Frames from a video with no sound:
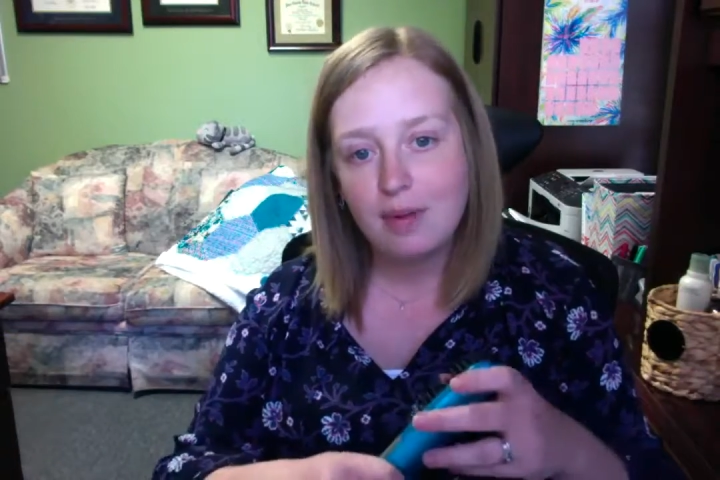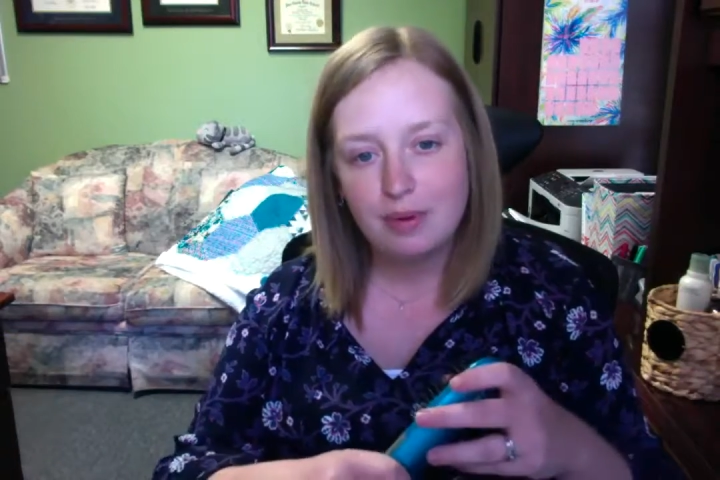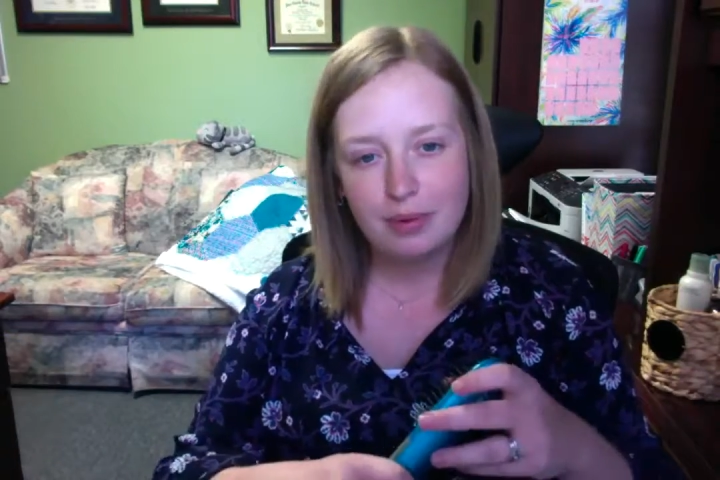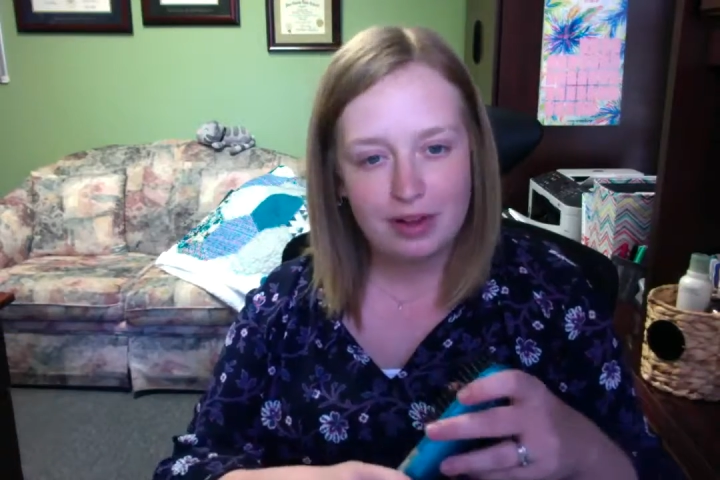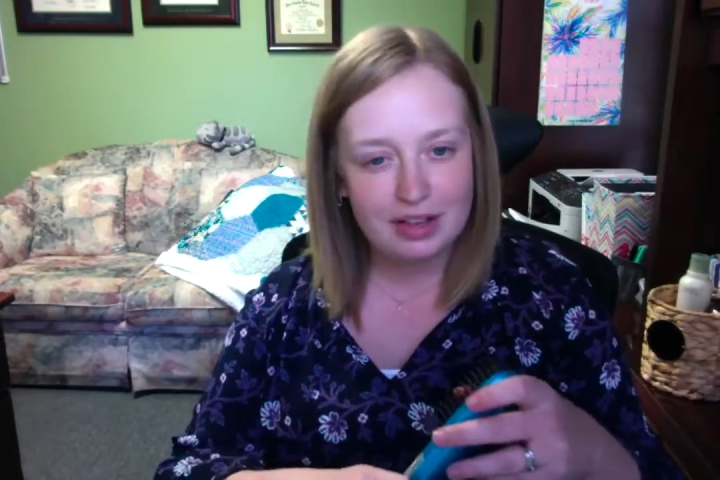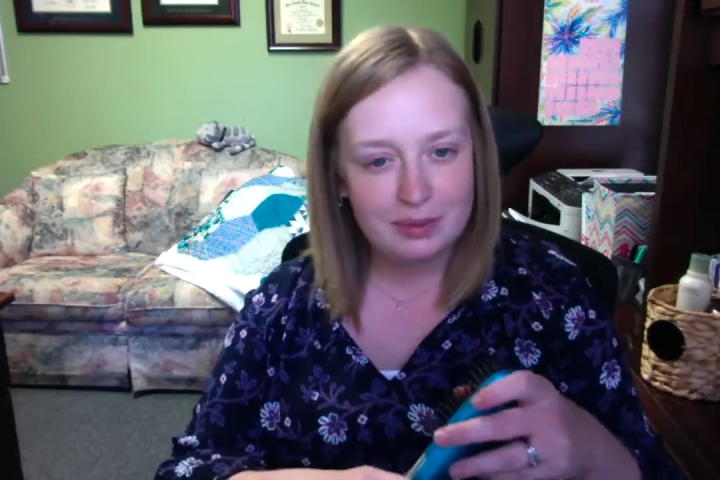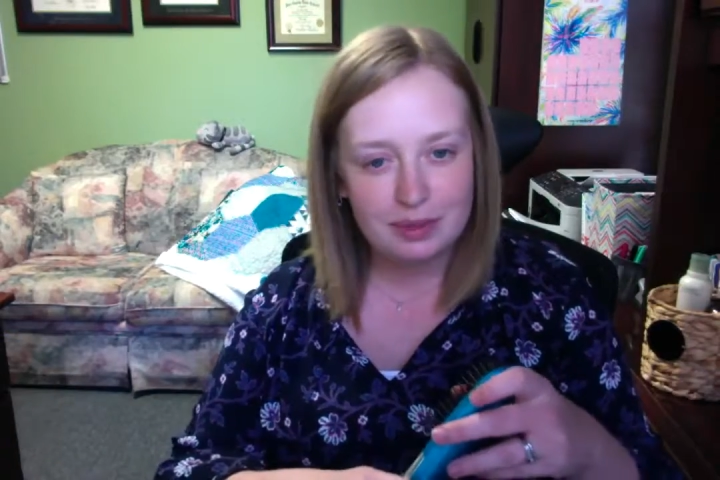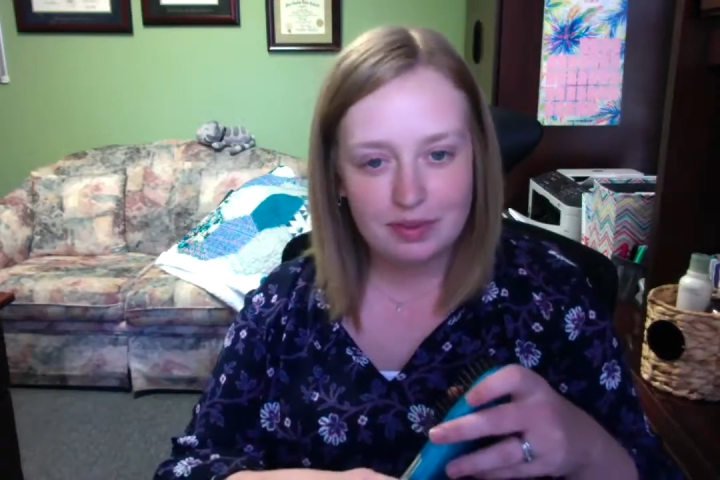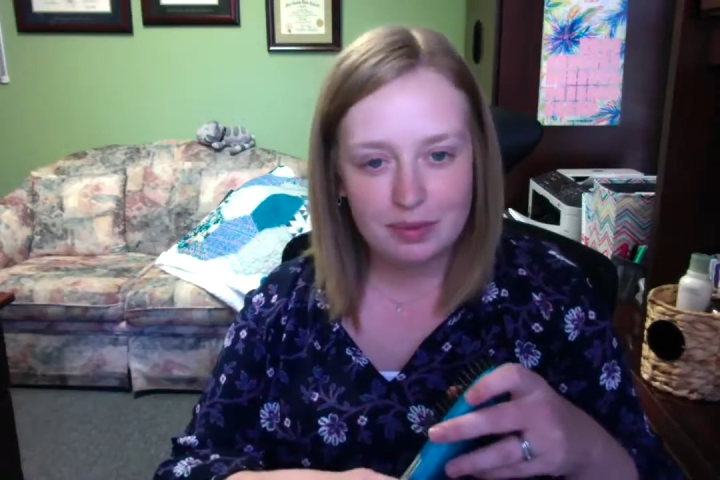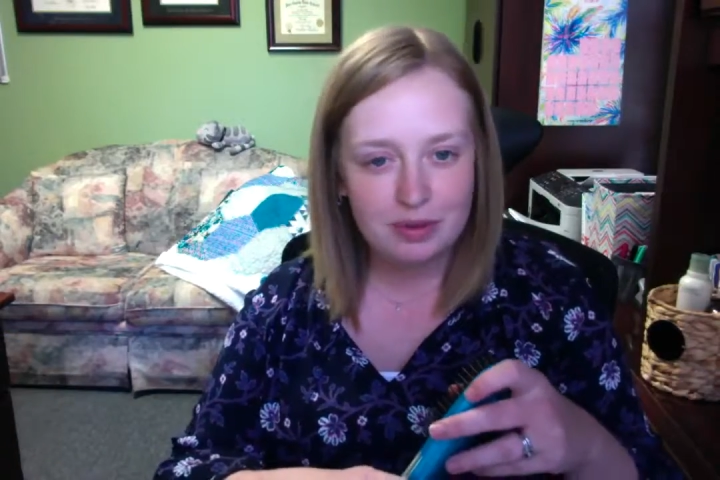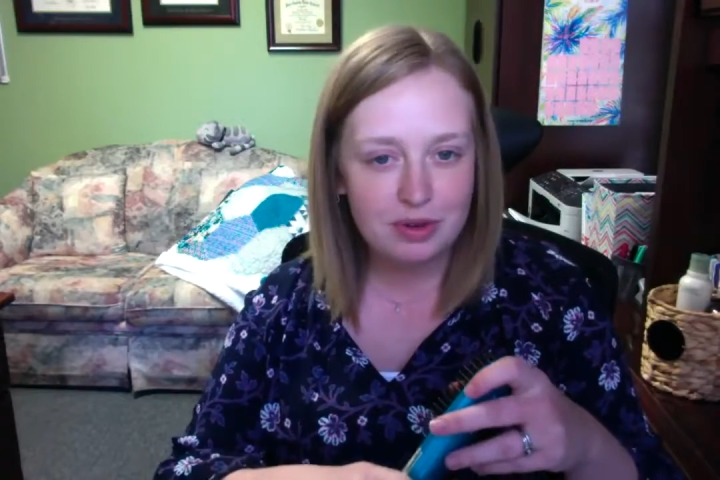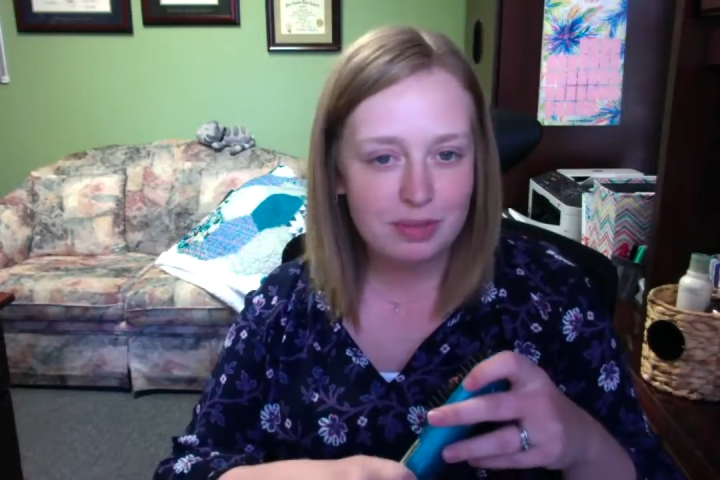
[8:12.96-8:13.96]
People ask me if
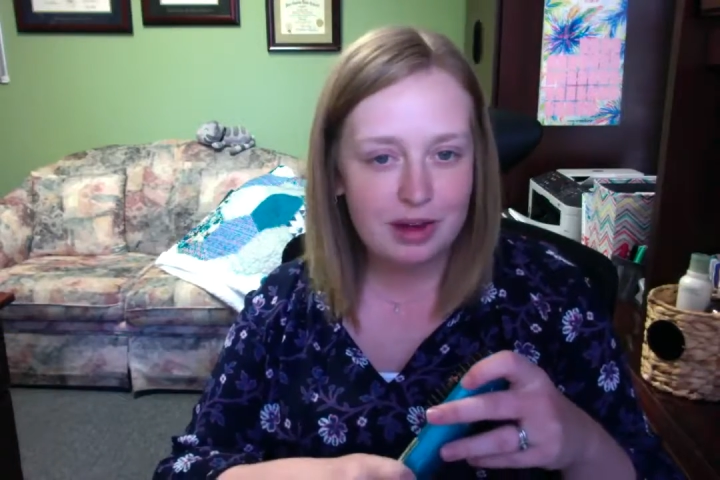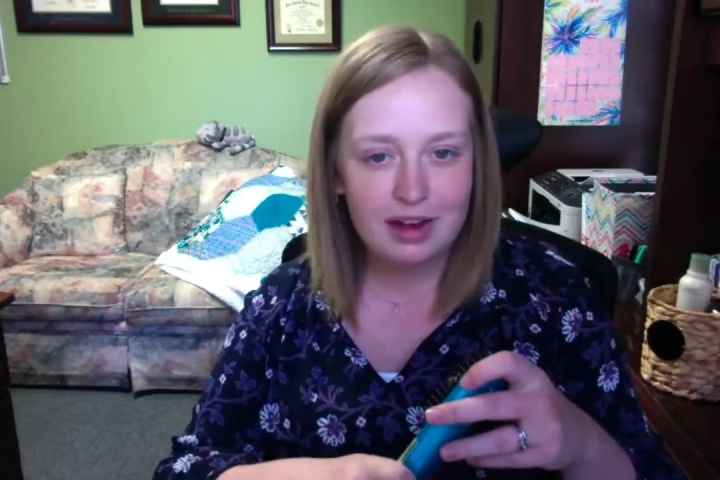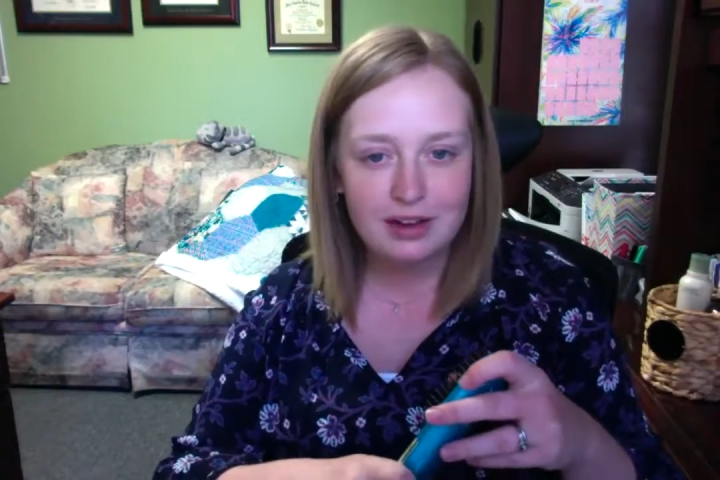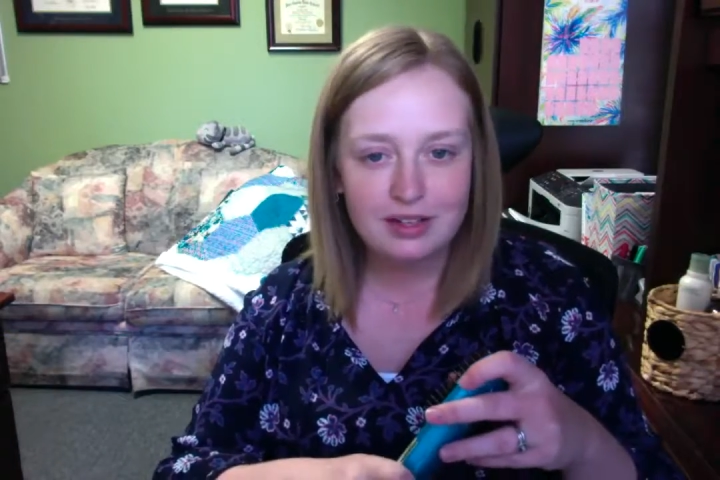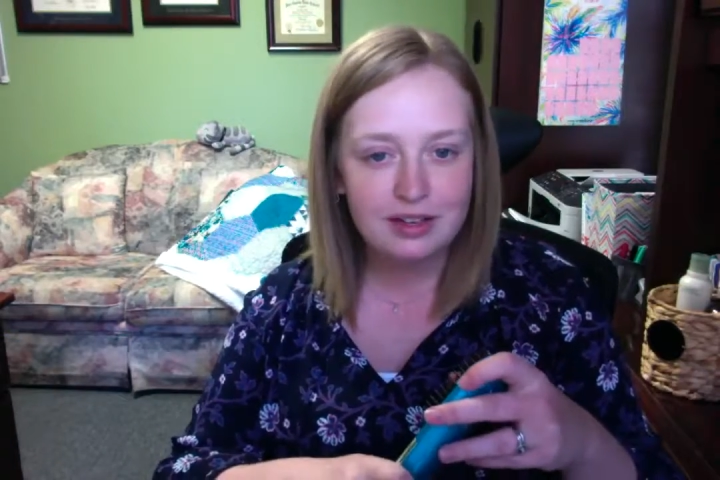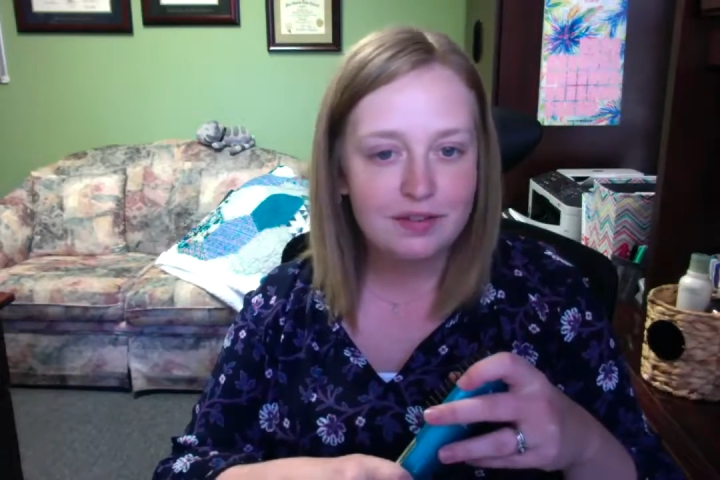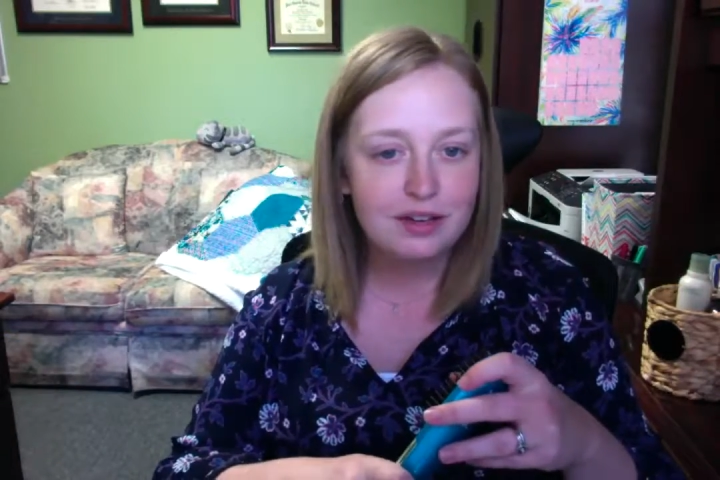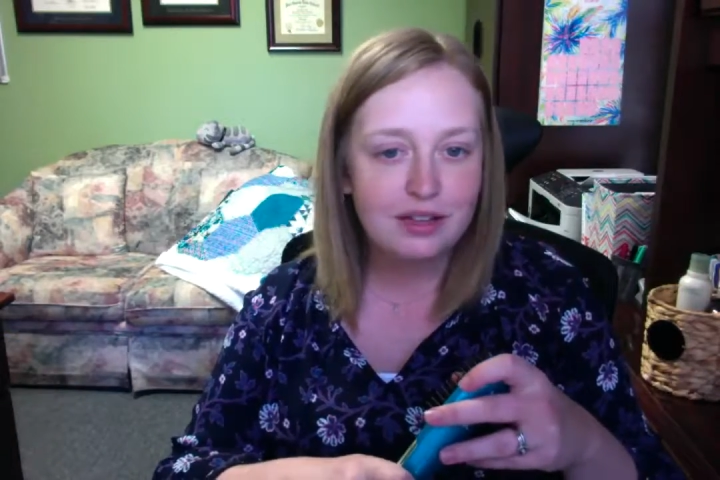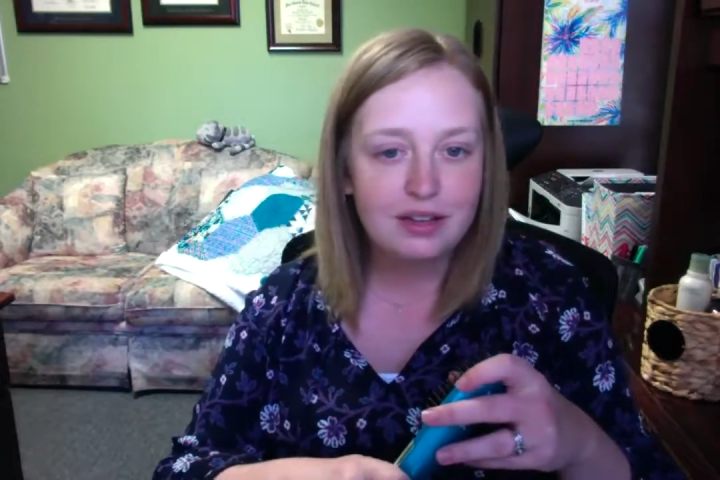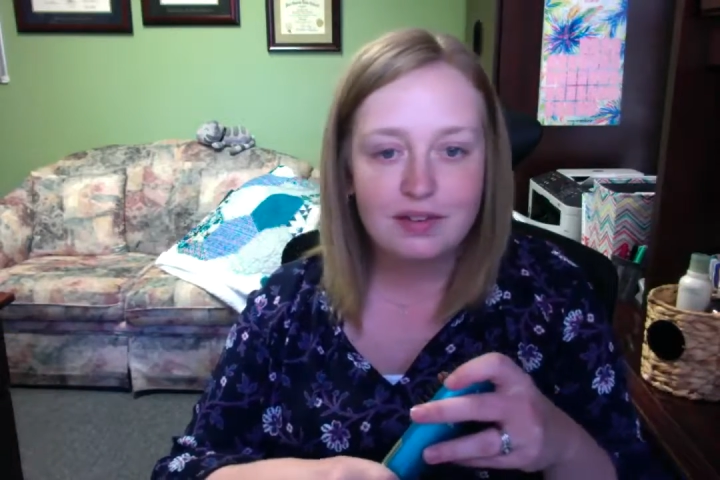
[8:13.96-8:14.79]
I'm doing my hair differently,